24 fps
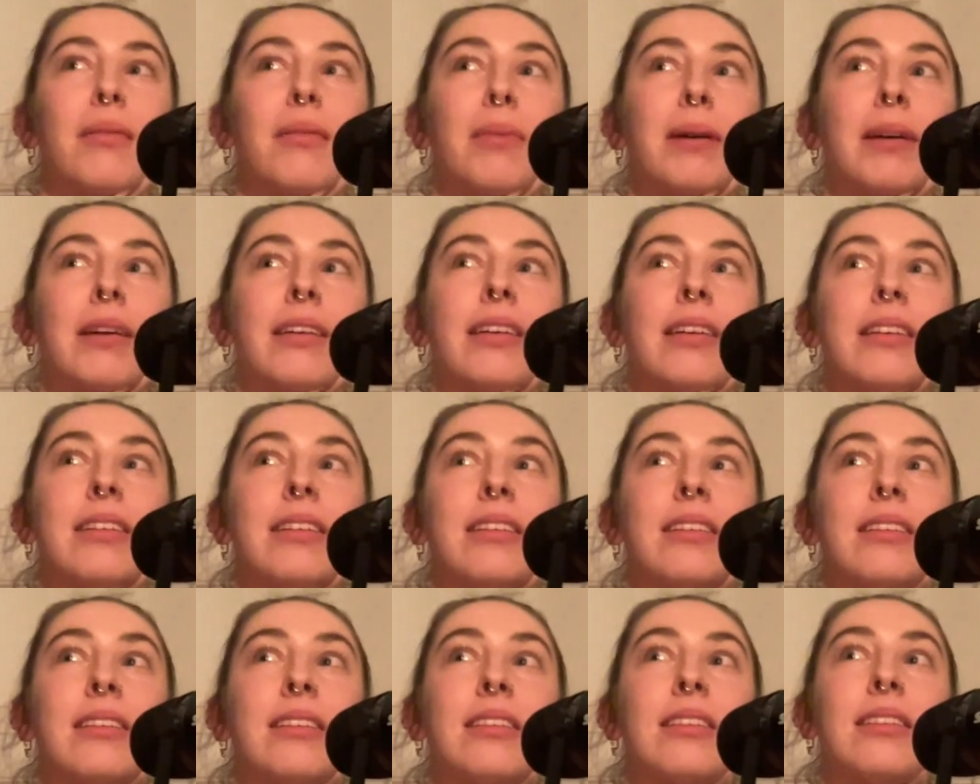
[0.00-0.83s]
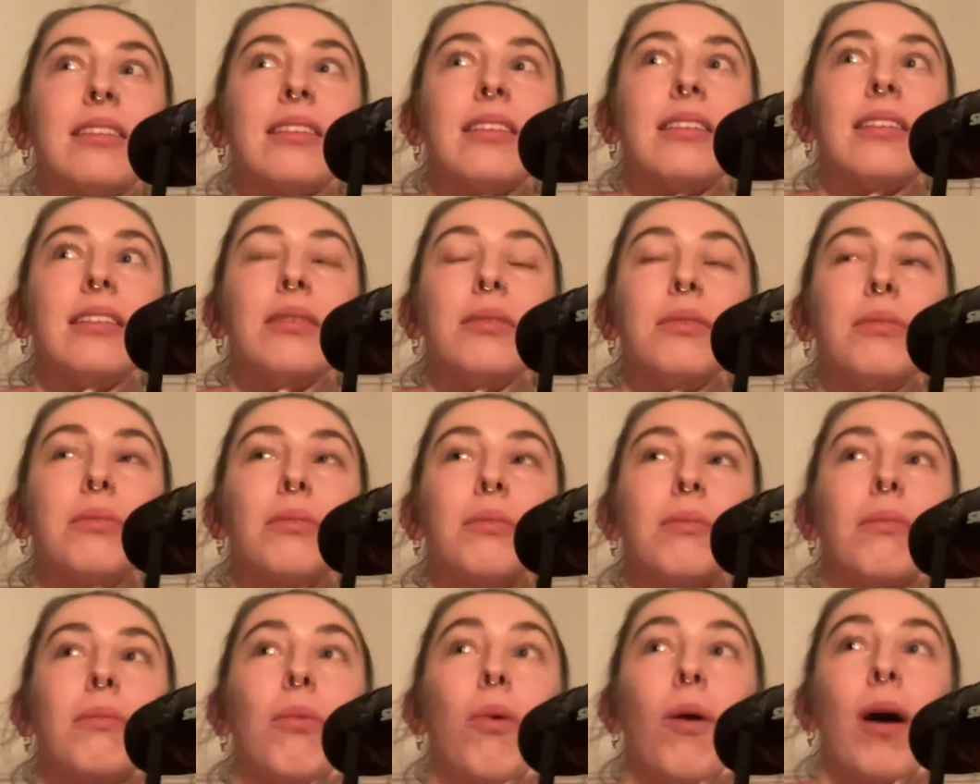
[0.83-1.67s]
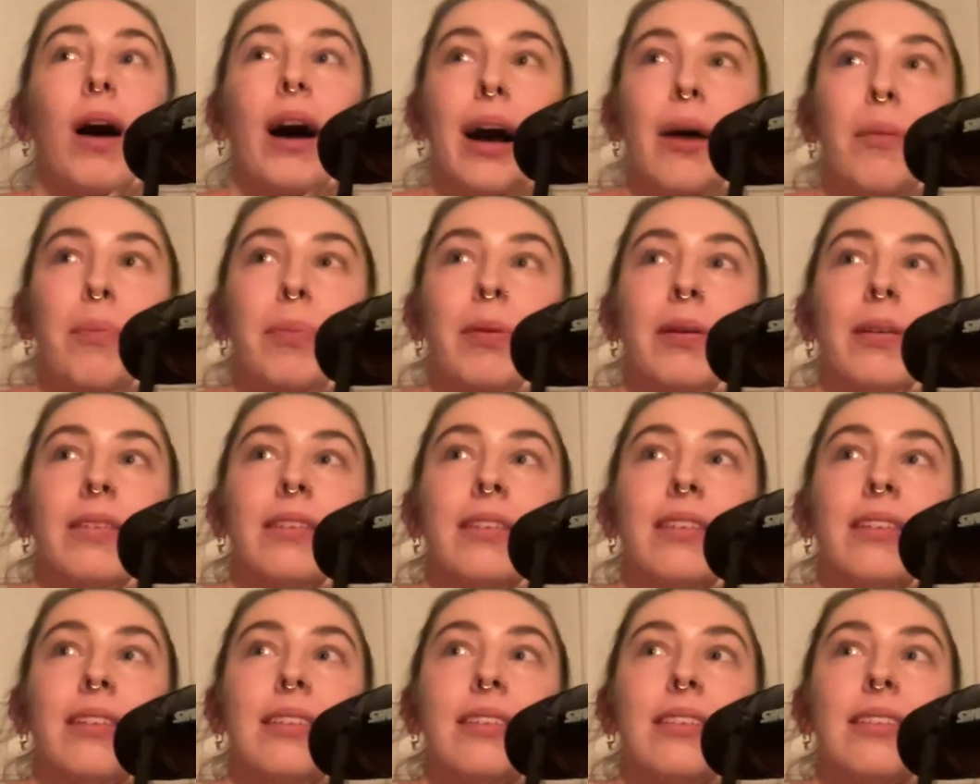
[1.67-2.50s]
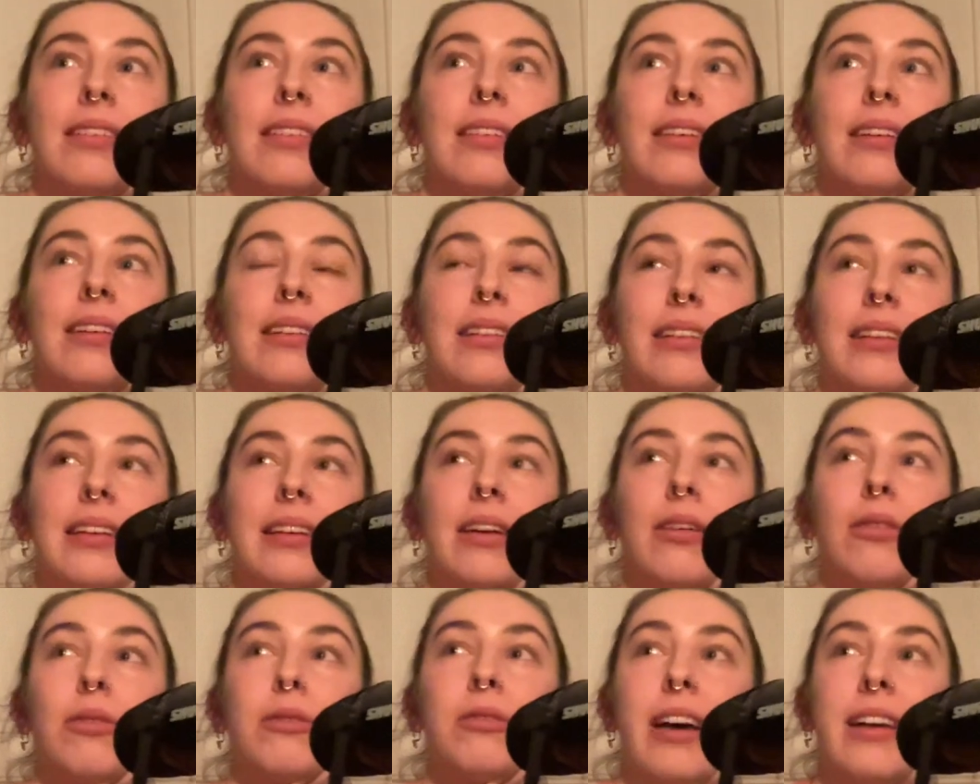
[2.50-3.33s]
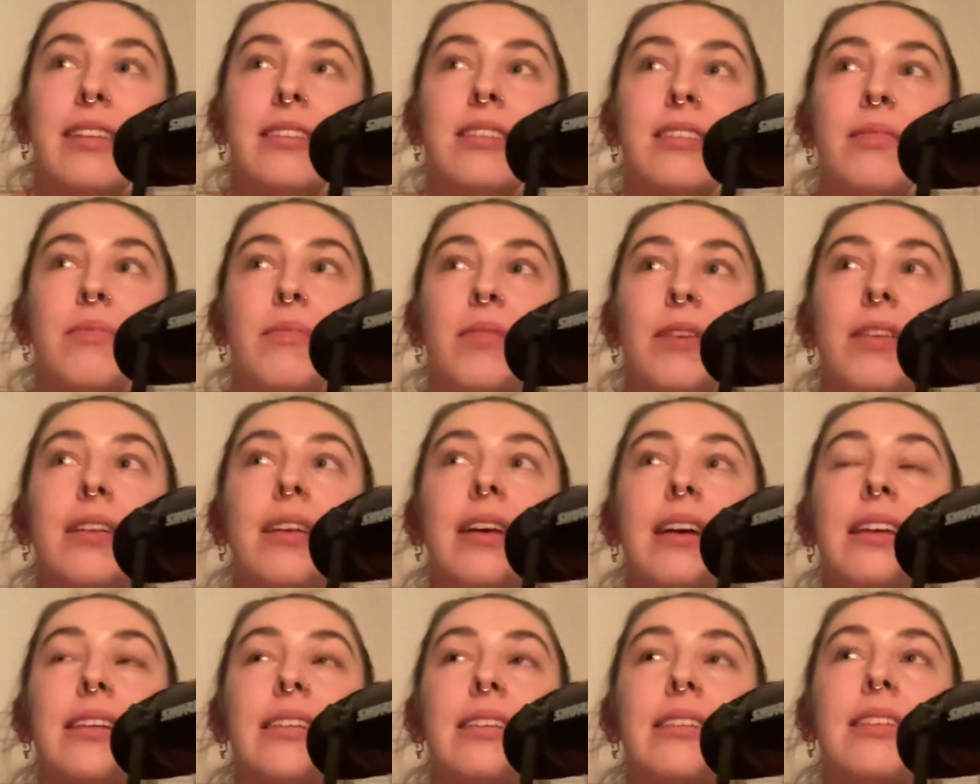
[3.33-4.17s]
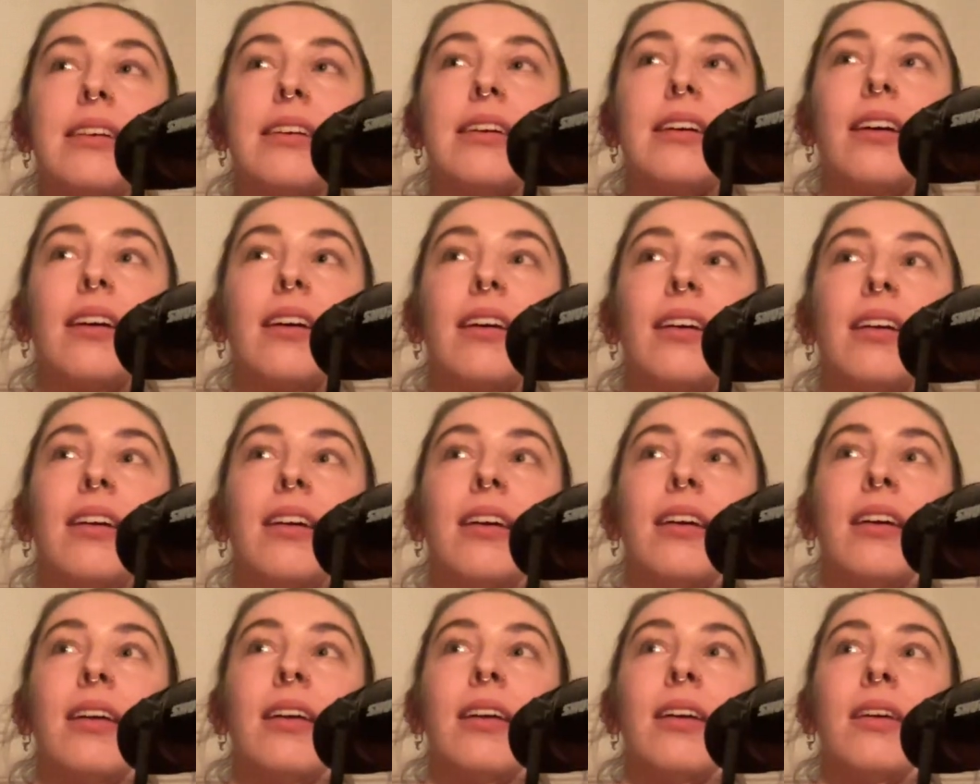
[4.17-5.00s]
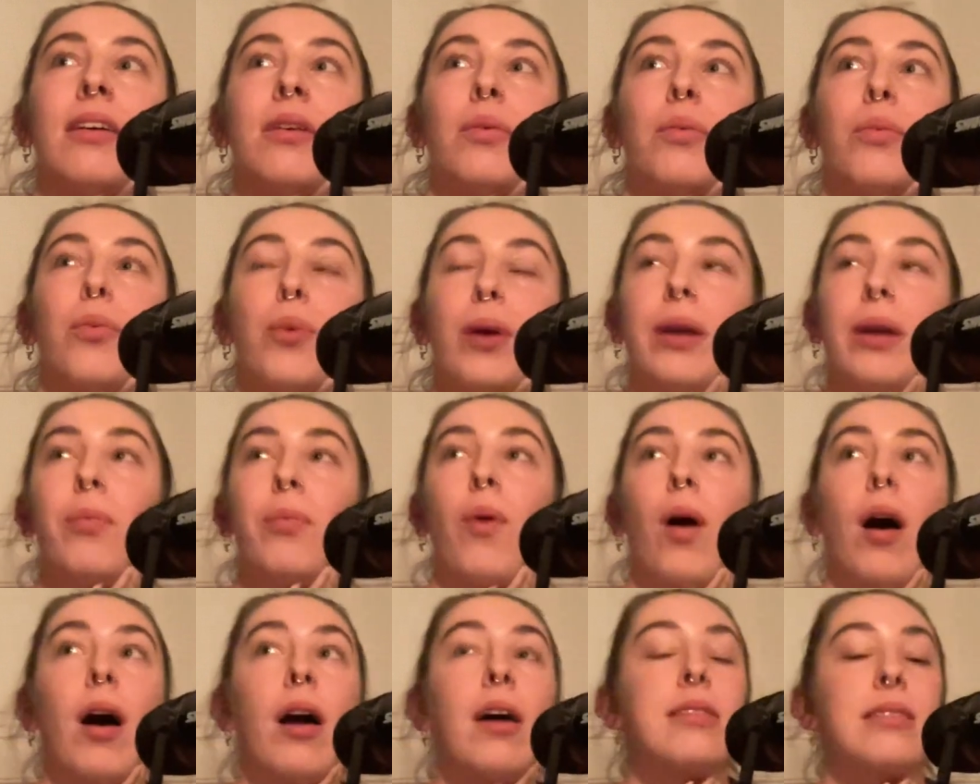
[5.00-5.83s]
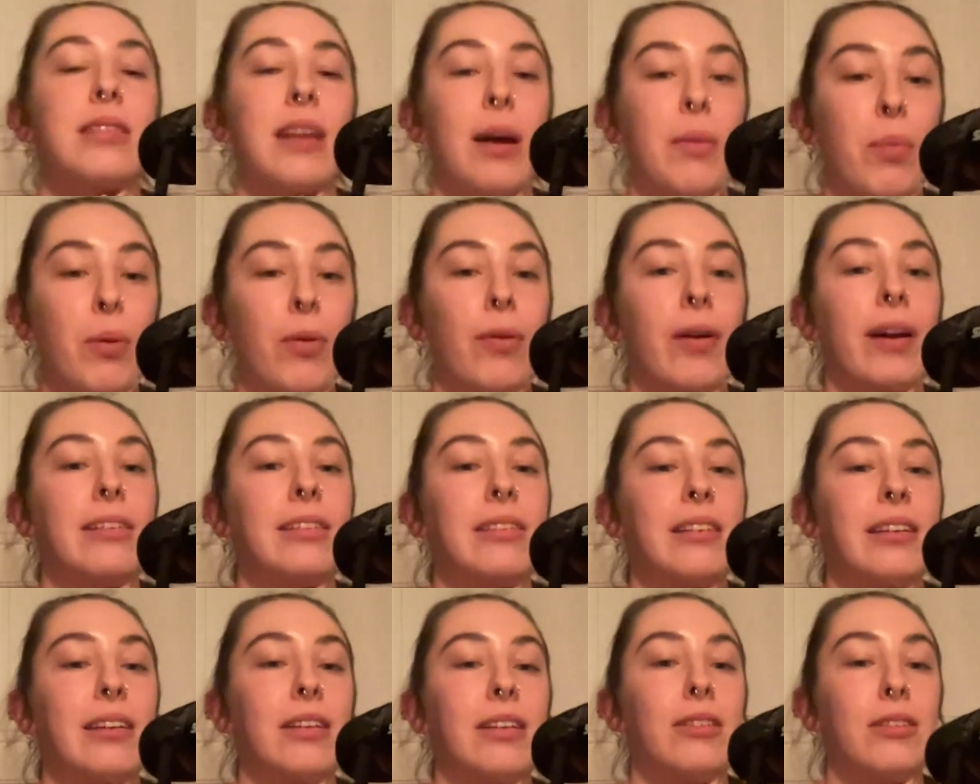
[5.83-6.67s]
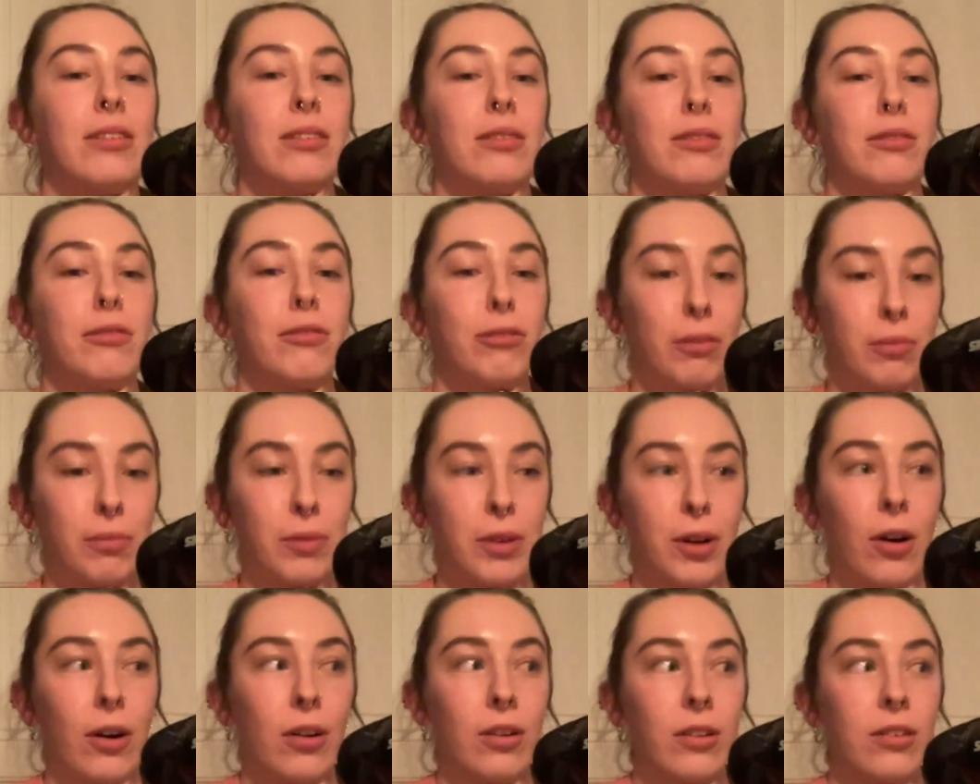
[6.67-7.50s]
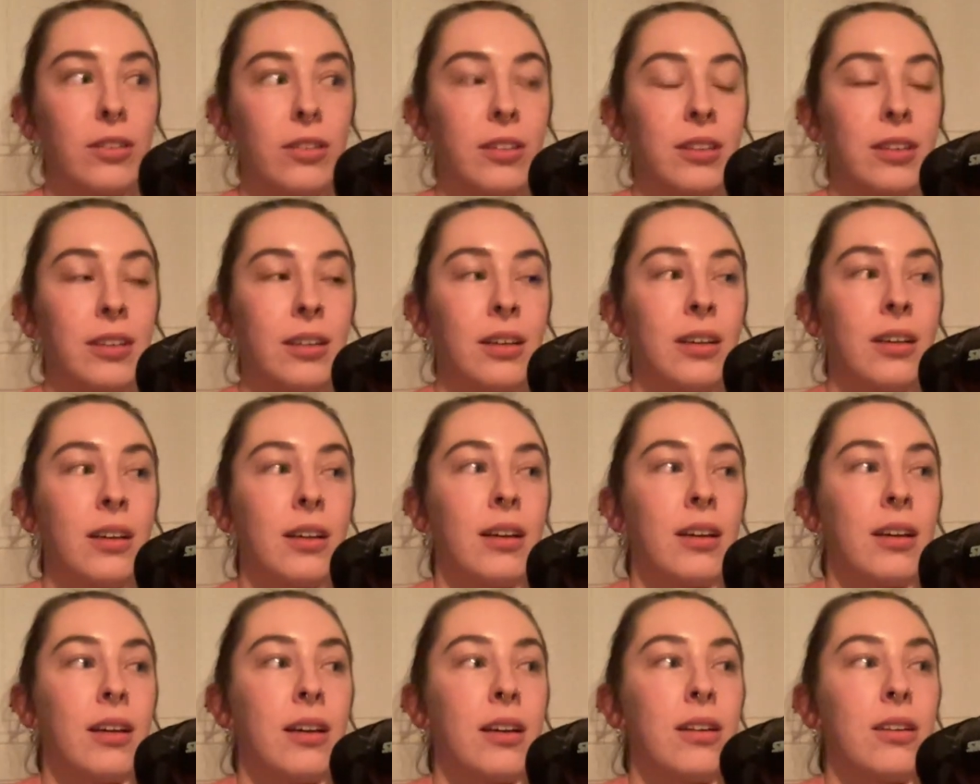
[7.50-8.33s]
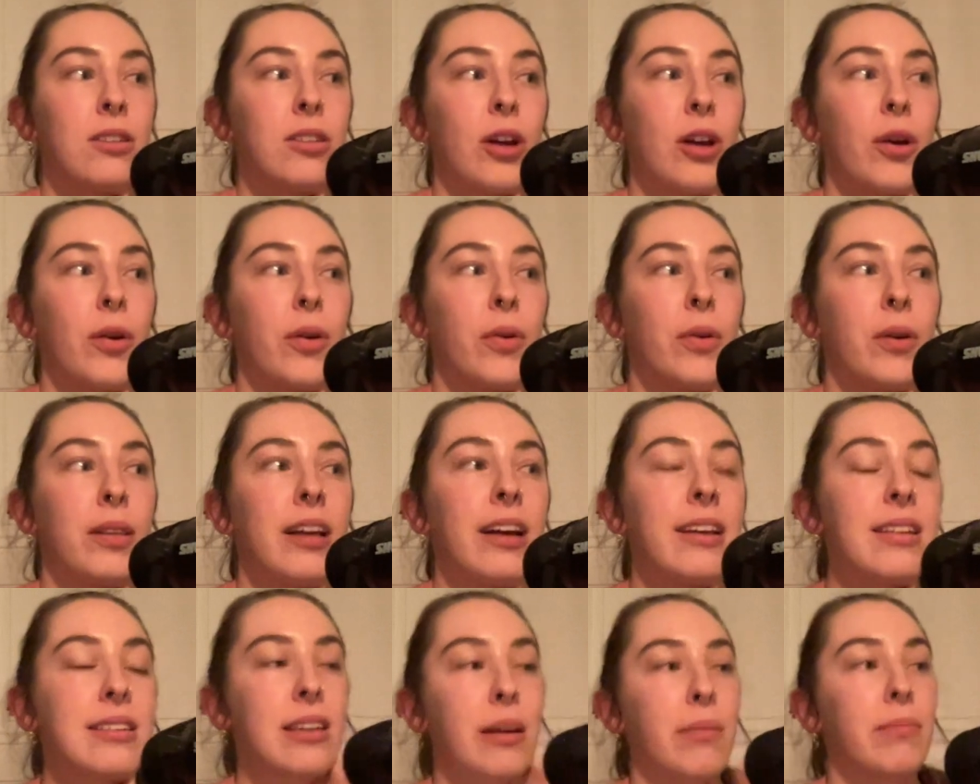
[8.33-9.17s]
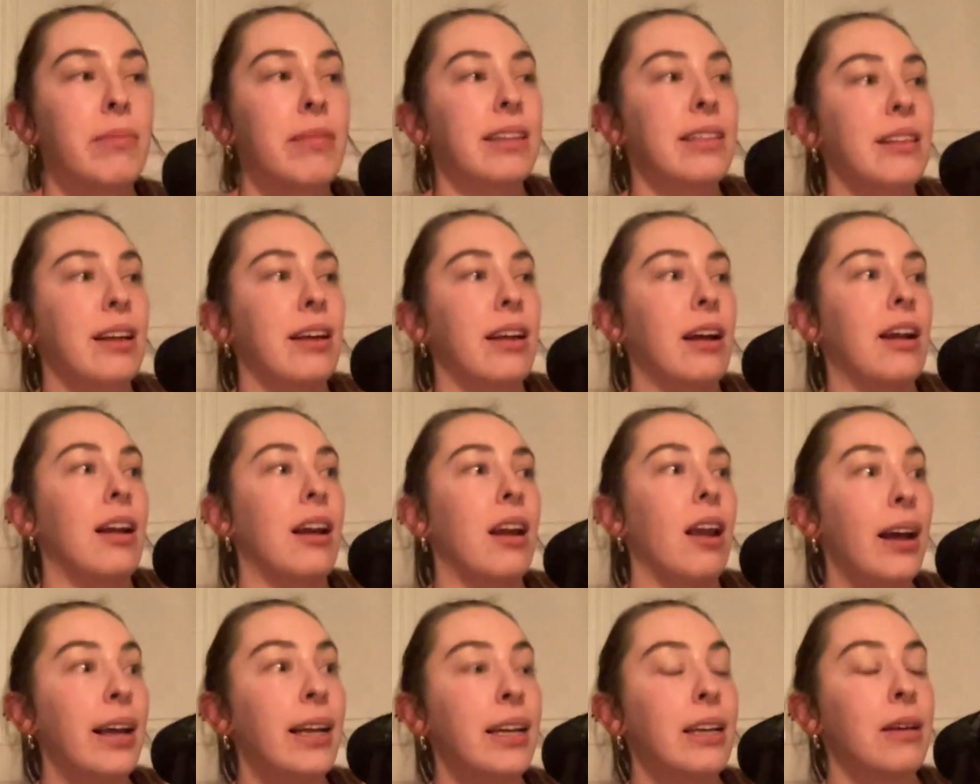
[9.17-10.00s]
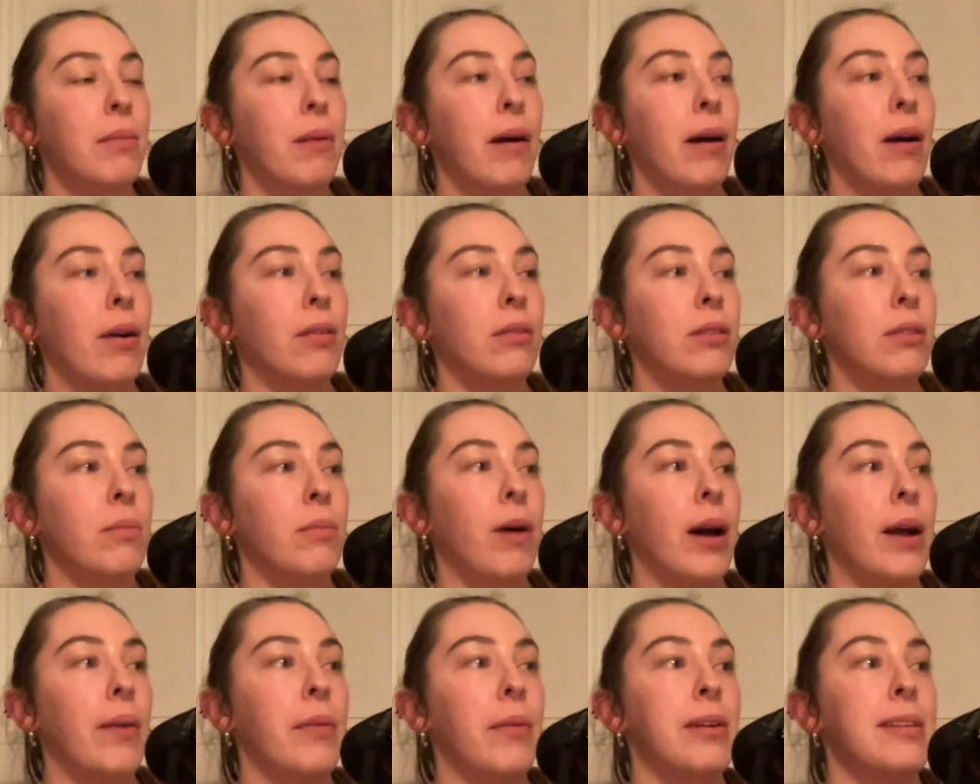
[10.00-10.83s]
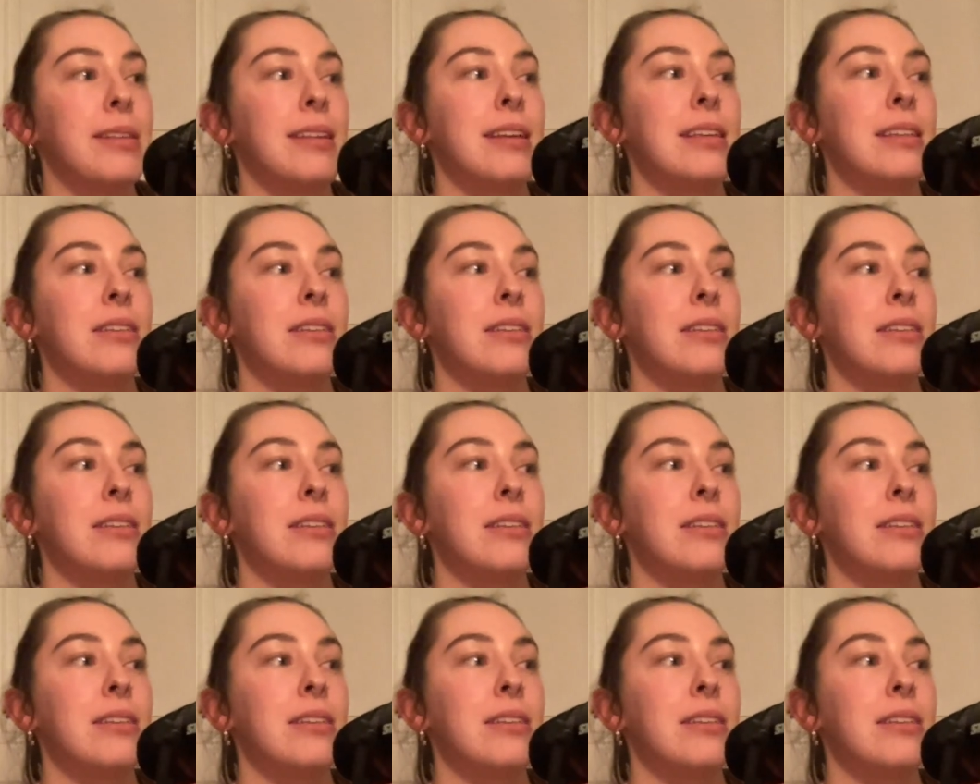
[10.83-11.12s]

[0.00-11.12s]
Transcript: because what happened in the Old Testament is that we were separated from God. So that's something that I like about the Bible, is that